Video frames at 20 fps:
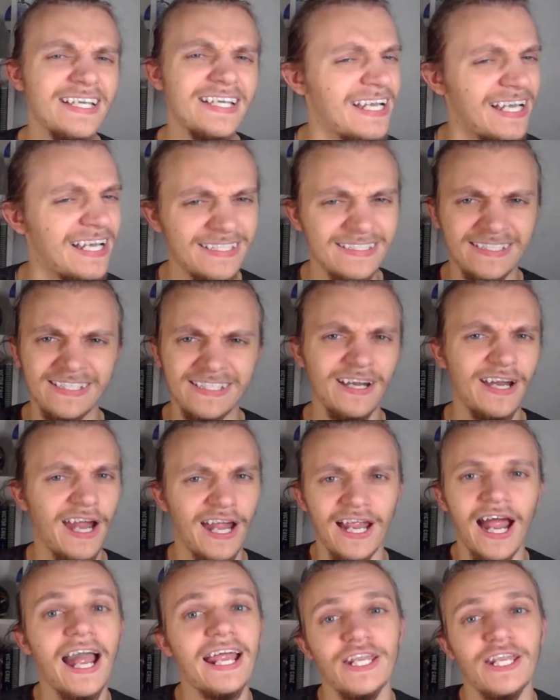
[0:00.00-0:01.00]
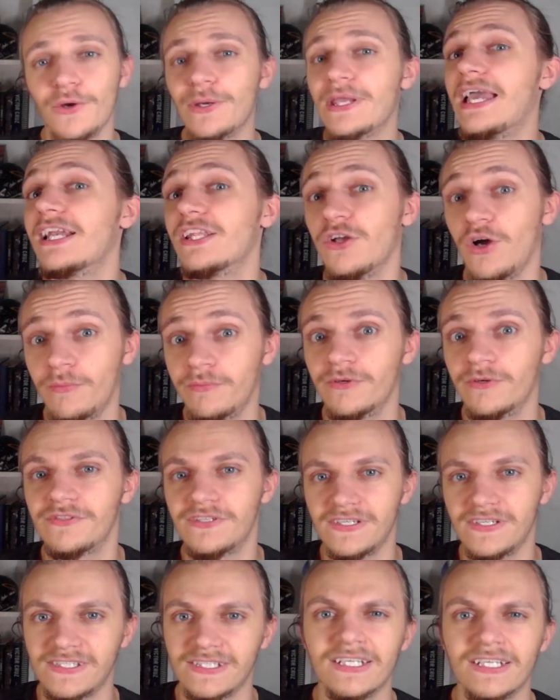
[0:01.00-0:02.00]
I'm sorry. I know he had an all-pro
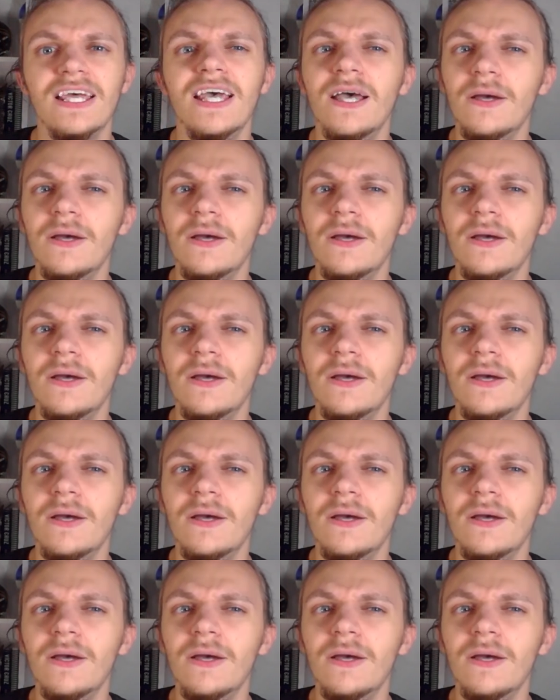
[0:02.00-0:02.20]
season.